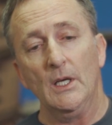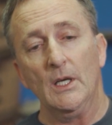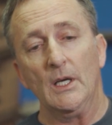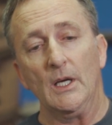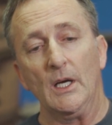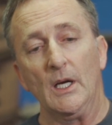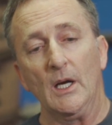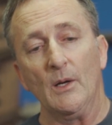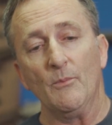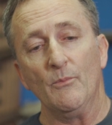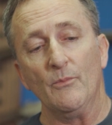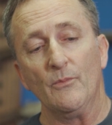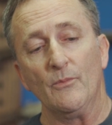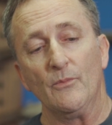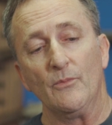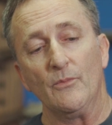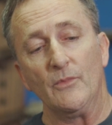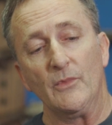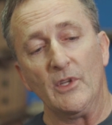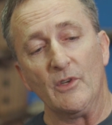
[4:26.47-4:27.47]

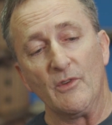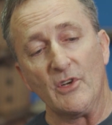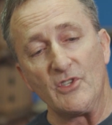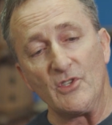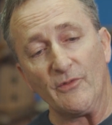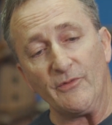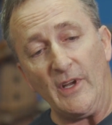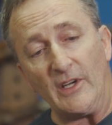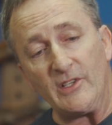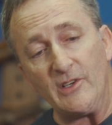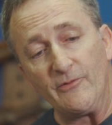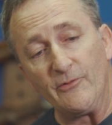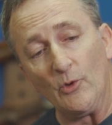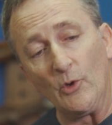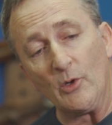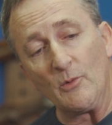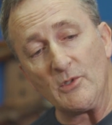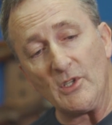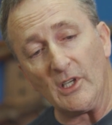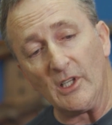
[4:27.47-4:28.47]
The original factory
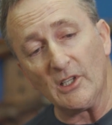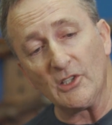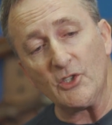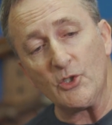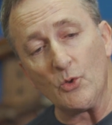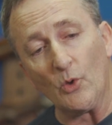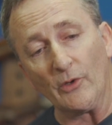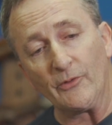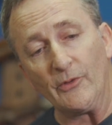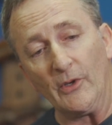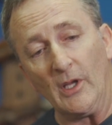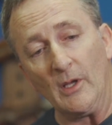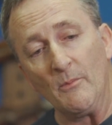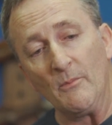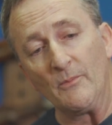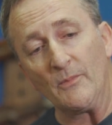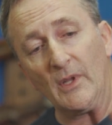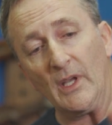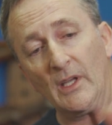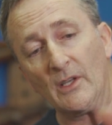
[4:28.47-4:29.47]
forend was a little short for
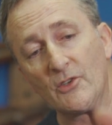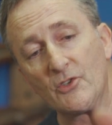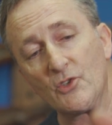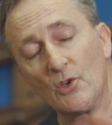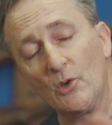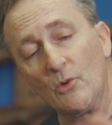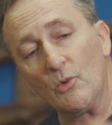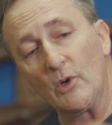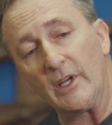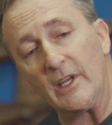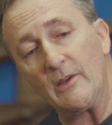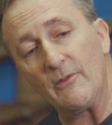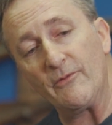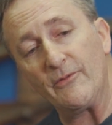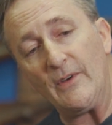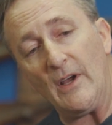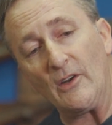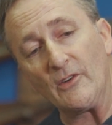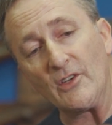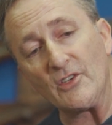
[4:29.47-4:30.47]
him, and so what he
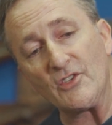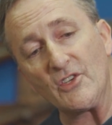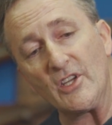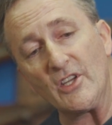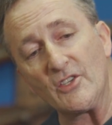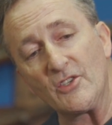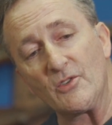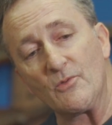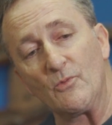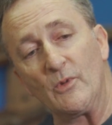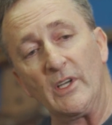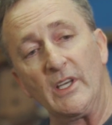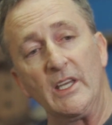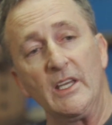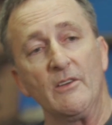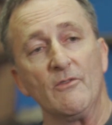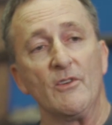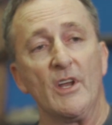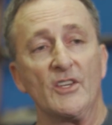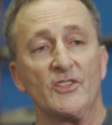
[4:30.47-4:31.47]
found is when
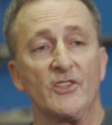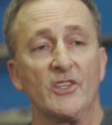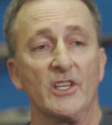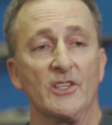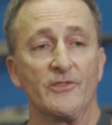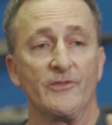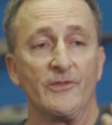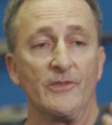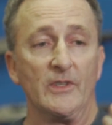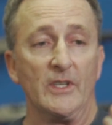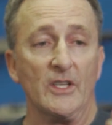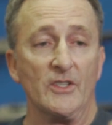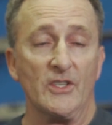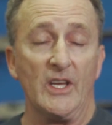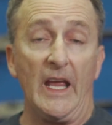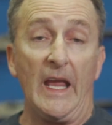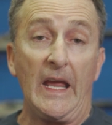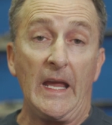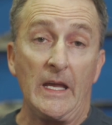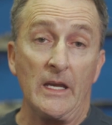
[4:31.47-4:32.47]
he rested his
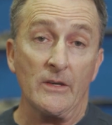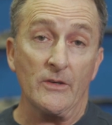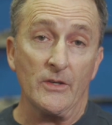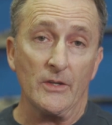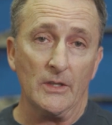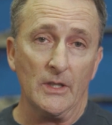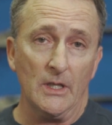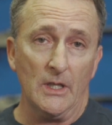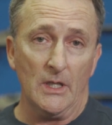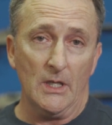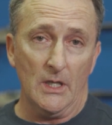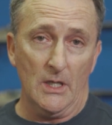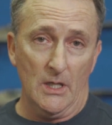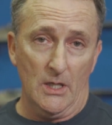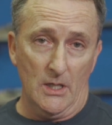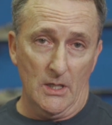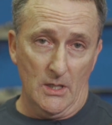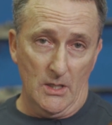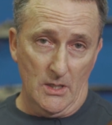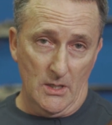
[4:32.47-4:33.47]
hand
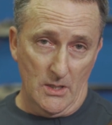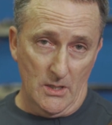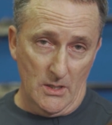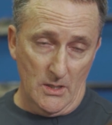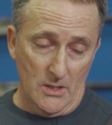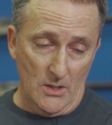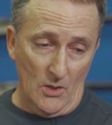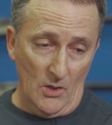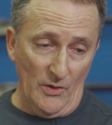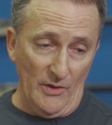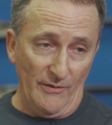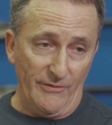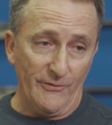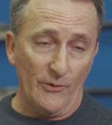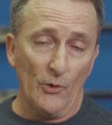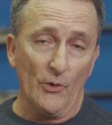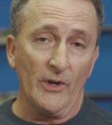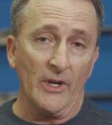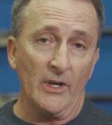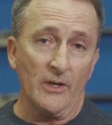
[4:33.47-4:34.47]
on the
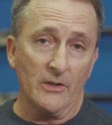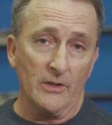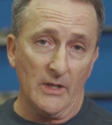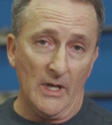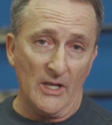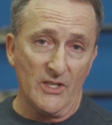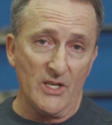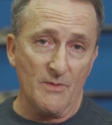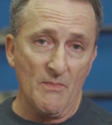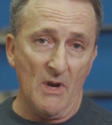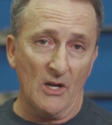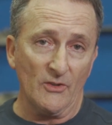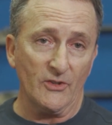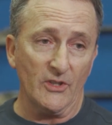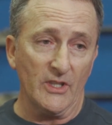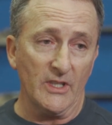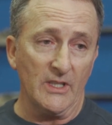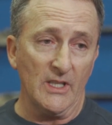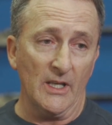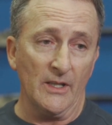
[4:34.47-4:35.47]
forend as he
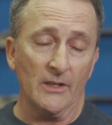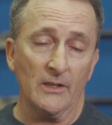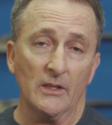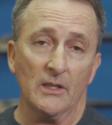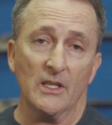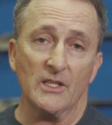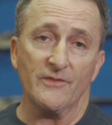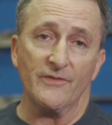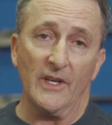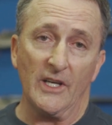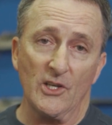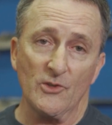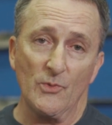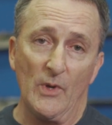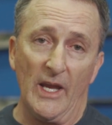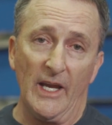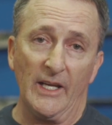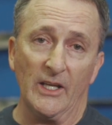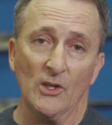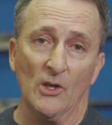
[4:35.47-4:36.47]
mounted the gun, his fingers
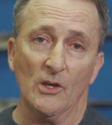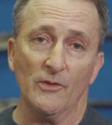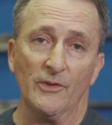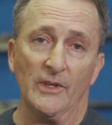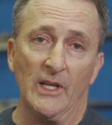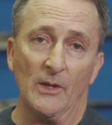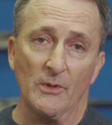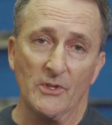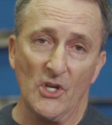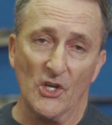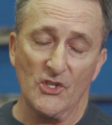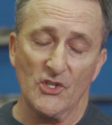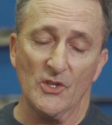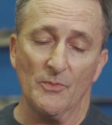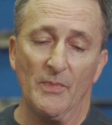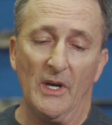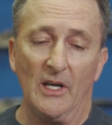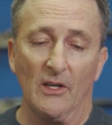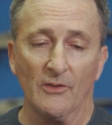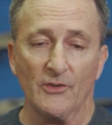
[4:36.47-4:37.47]
were hanging over and they were touching
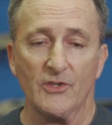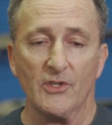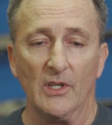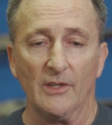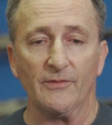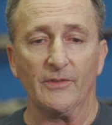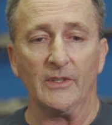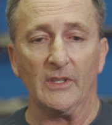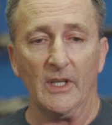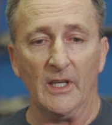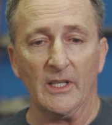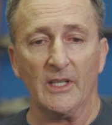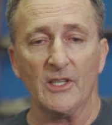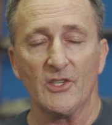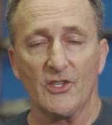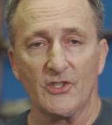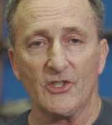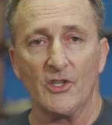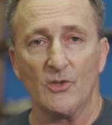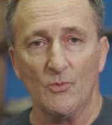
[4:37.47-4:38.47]
the barrel and stuff, and he
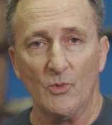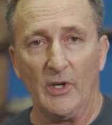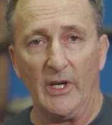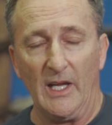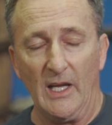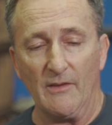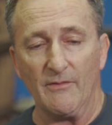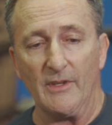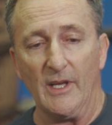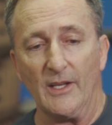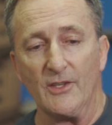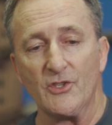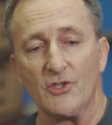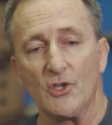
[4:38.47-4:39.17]
just didn't want to have that.